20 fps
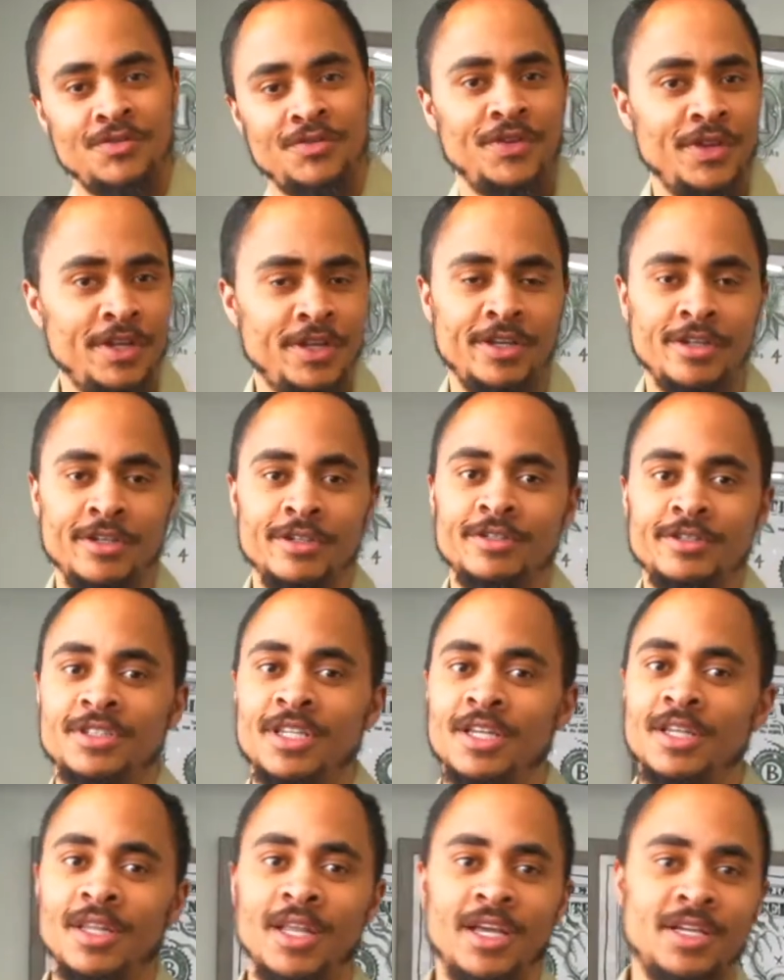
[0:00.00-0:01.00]
figures,
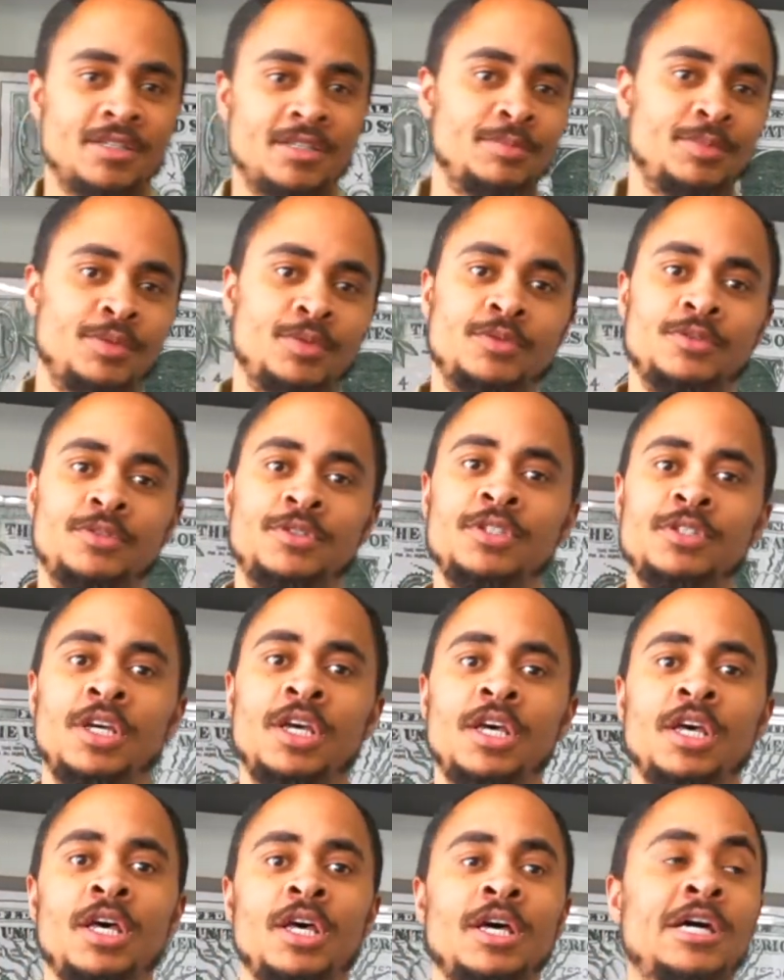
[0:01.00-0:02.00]
collectibles,
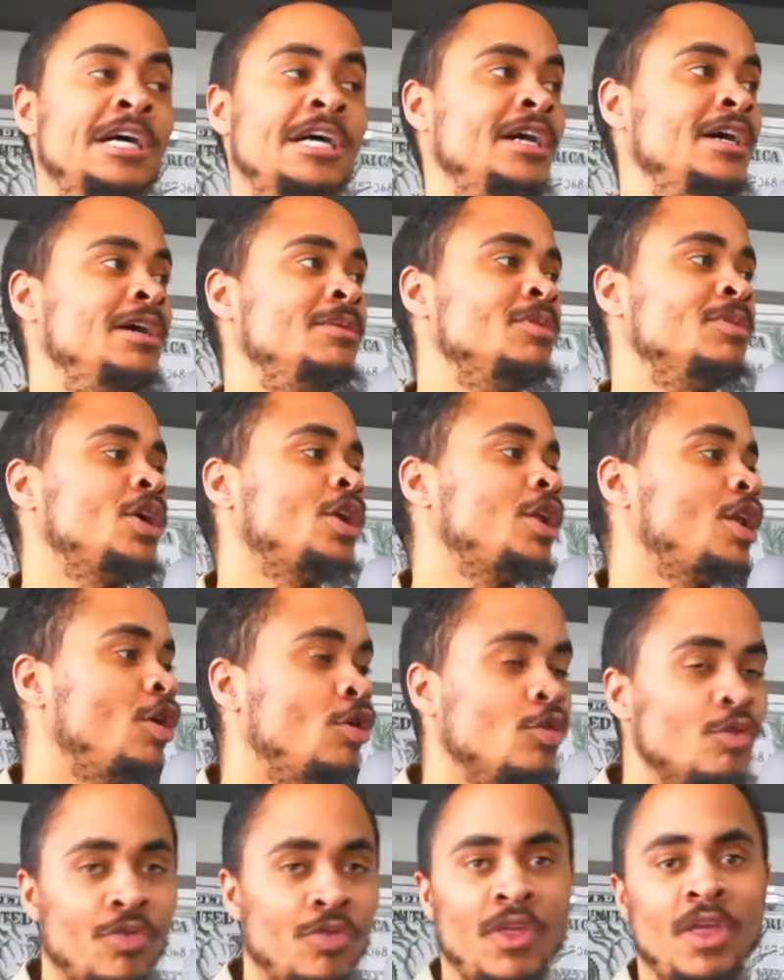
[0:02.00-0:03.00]
um,
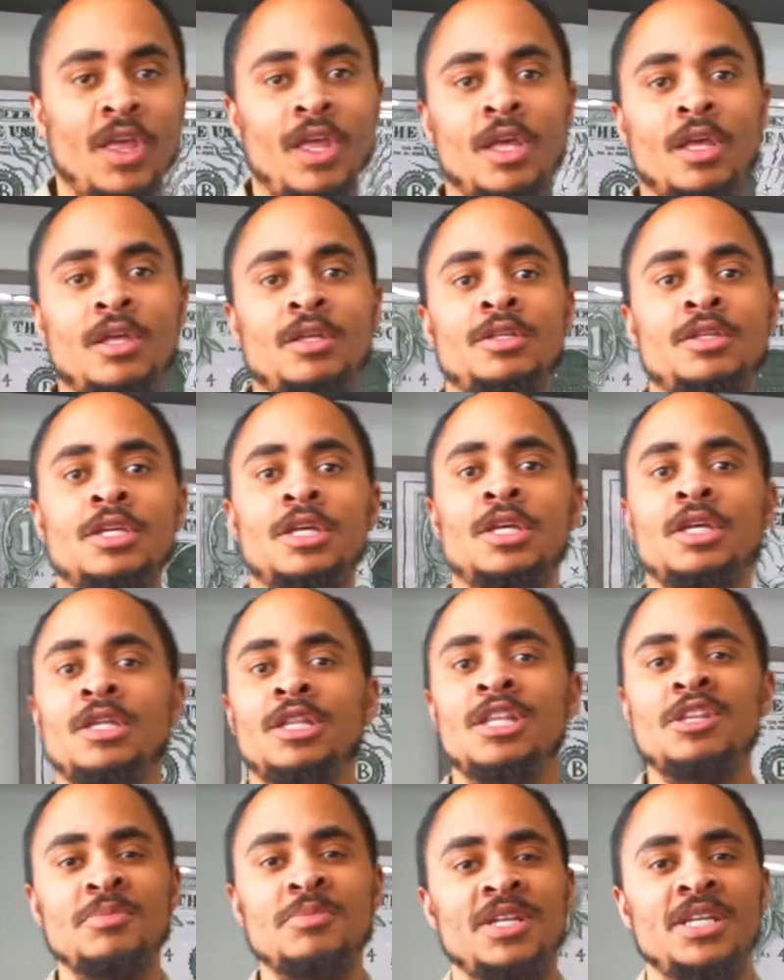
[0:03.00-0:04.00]
clothing,
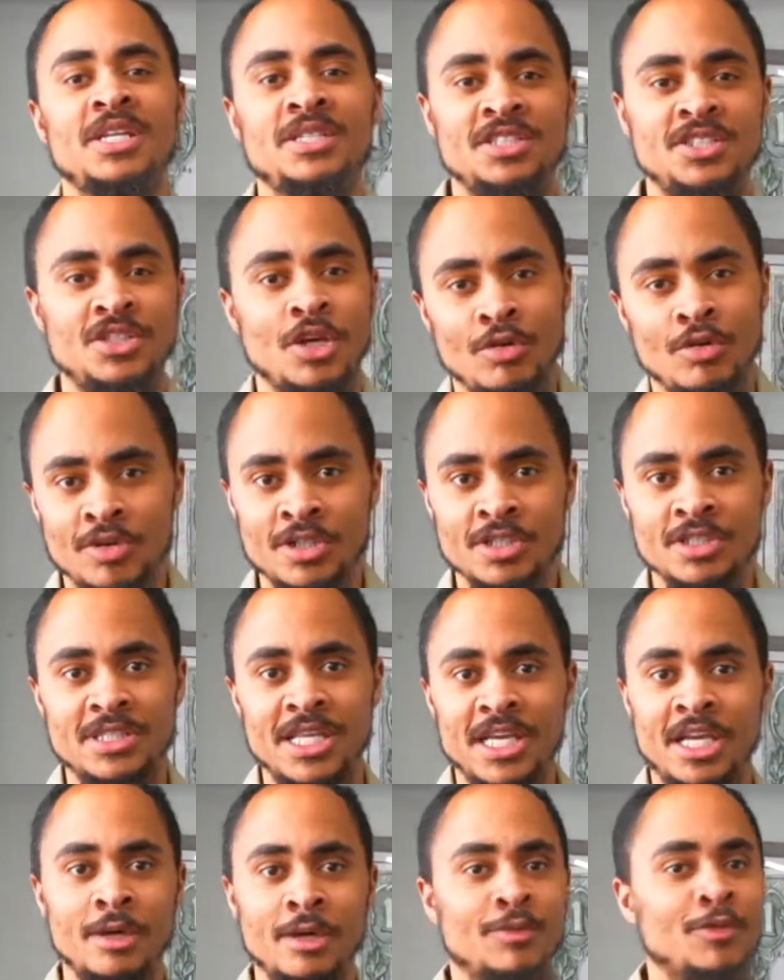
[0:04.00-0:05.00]
limited sodas
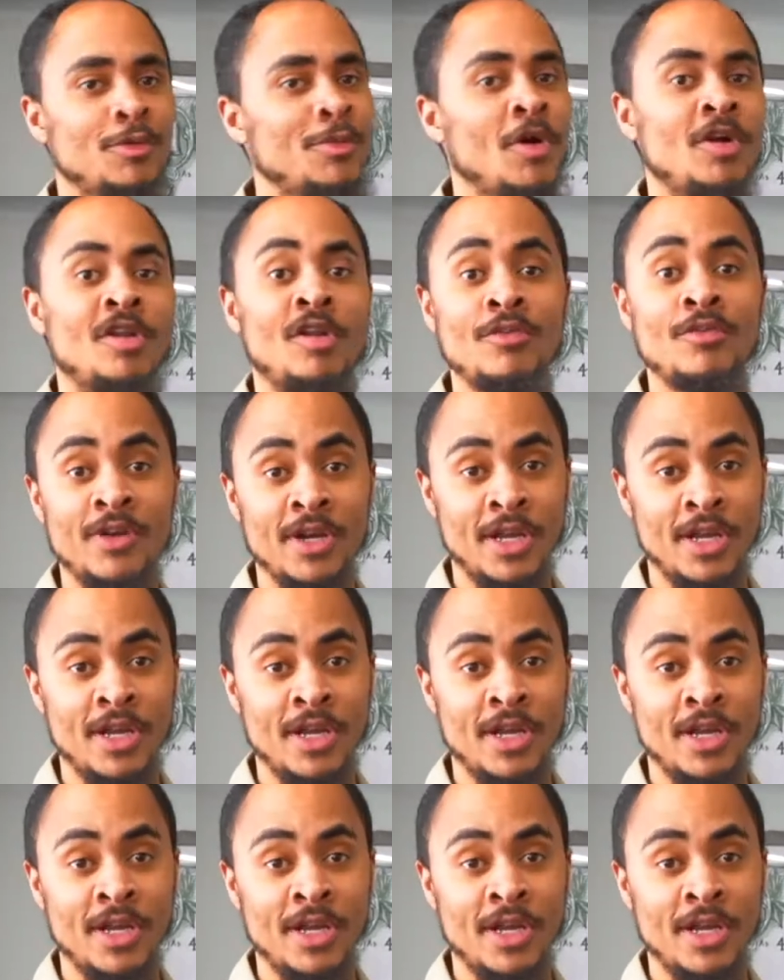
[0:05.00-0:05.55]
that come from all over the